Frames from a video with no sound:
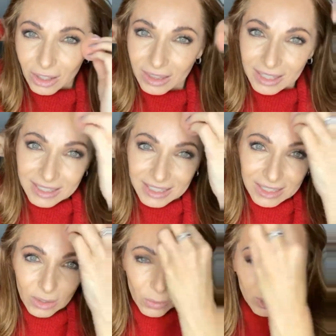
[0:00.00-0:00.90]
this is
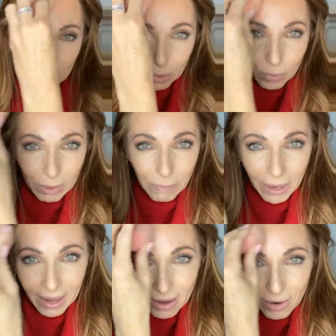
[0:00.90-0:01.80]
going to
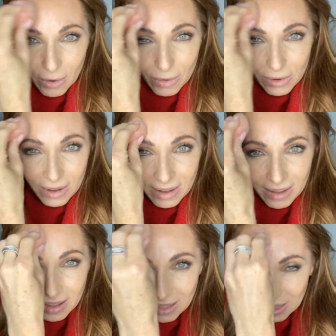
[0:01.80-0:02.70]
repel
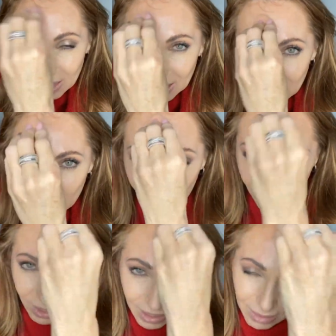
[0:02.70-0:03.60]
the
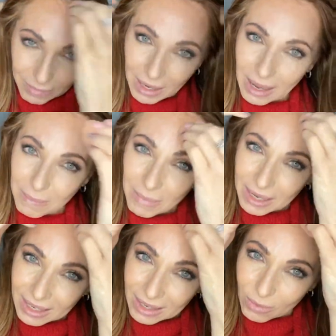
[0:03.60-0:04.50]
cream and
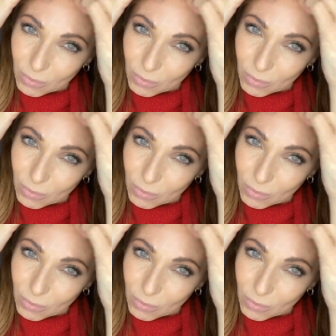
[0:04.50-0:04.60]
make it